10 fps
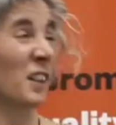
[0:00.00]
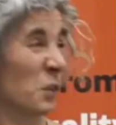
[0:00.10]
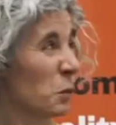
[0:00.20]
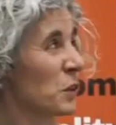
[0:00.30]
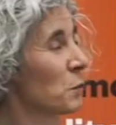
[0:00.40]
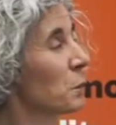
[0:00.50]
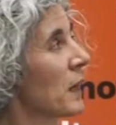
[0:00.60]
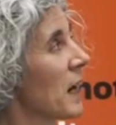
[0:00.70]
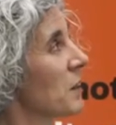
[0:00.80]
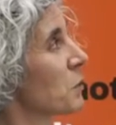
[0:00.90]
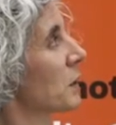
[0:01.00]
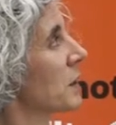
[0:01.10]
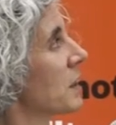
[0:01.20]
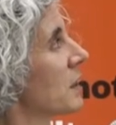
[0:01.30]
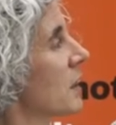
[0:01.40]
This would summarize what
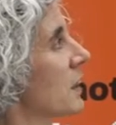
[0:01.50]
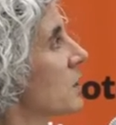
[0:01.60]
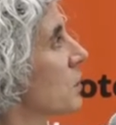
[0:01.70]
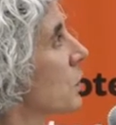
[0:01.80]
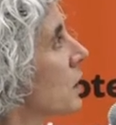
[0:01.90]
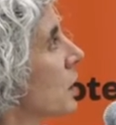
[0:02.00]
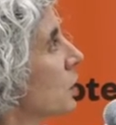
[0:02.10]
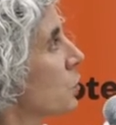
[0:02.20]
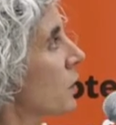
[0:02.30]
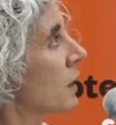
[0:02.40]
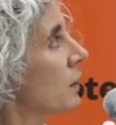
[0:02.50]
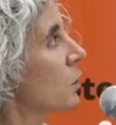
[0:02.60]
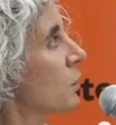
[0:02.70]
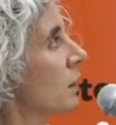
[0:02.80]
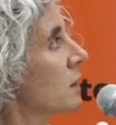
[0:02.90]
he says. So today in the
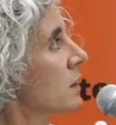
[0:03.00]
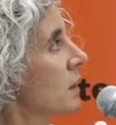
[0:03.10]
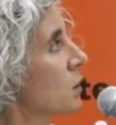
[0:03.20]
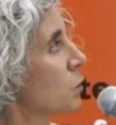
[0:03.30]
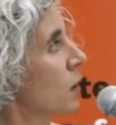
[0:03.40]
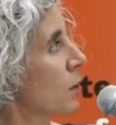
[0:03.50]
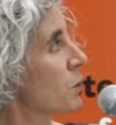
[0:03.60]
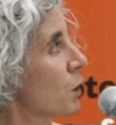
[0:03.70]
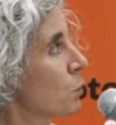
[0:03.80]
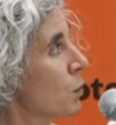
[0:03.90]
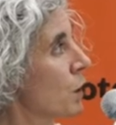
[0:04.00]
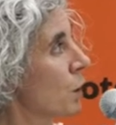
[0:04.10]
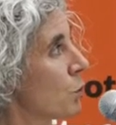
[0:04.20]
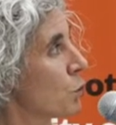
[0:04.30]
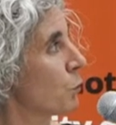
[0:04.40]
United States, we have somewhere
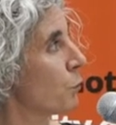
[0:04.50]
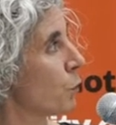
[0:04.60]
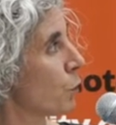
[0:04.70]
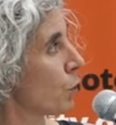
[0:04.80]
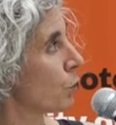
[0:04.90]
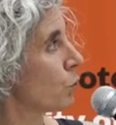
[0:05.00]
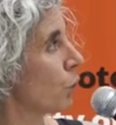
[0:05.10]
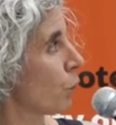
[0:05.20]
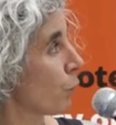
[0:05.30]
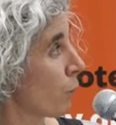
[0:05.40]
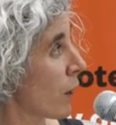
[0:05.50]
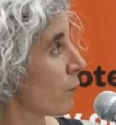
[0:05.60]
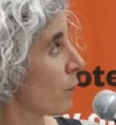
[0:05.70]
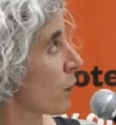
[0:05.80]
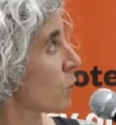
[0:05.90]
close to 4,000 or
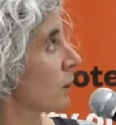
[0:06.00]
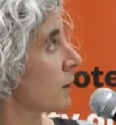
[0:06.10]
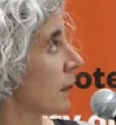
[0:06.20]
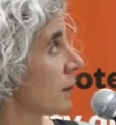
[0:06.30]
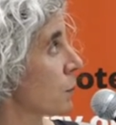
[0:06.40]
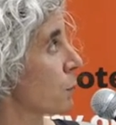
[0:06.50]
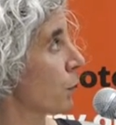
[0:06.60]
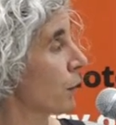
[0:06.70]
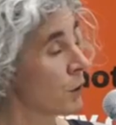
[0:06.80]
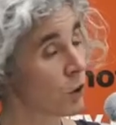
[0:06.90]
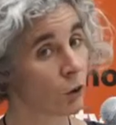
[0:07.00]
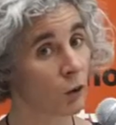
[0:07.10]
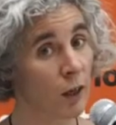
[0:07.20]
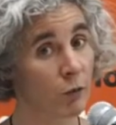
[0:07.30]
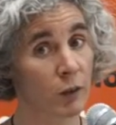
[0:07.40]
5,000 data points
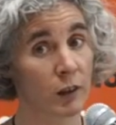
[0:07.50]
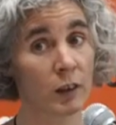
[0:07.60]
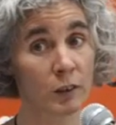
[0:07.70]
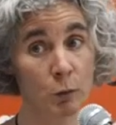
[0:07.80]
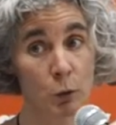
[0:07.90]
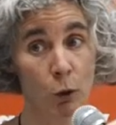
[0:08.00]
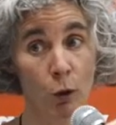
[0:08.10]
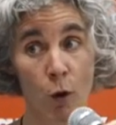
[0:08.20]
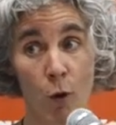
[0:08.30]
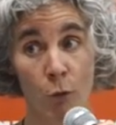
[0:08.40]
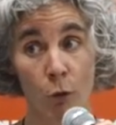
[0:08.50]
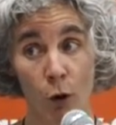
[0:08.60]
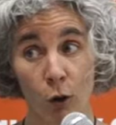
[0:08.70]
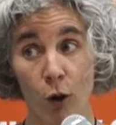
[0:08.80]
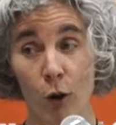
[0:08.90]
on every individual.
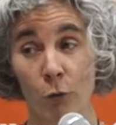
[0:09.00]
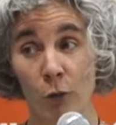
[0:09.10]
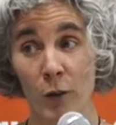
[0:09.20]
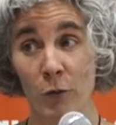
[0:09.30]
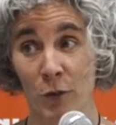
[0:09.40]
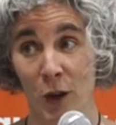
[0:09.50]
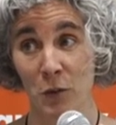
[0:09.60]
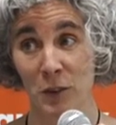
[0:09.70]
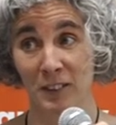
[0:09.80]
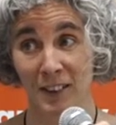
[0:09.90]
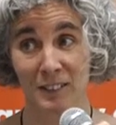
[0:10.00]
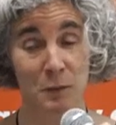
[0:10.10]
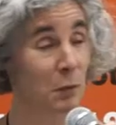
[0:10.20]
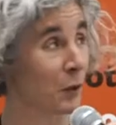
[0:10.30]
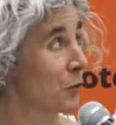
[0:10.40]
4,000 or 5,000
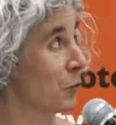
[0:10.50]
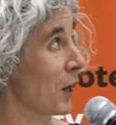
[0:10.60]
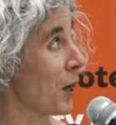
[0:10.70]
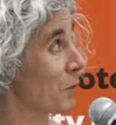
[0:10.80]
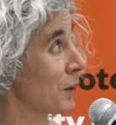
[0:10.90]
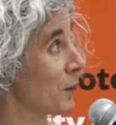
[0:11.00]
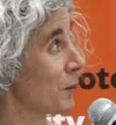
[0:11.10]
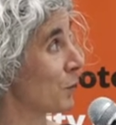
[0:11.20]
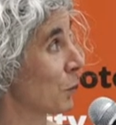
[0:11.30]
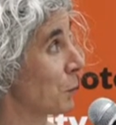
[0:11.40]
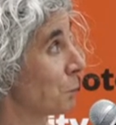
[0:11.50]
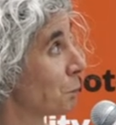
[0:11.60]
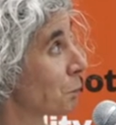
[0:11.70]
data points for every individual.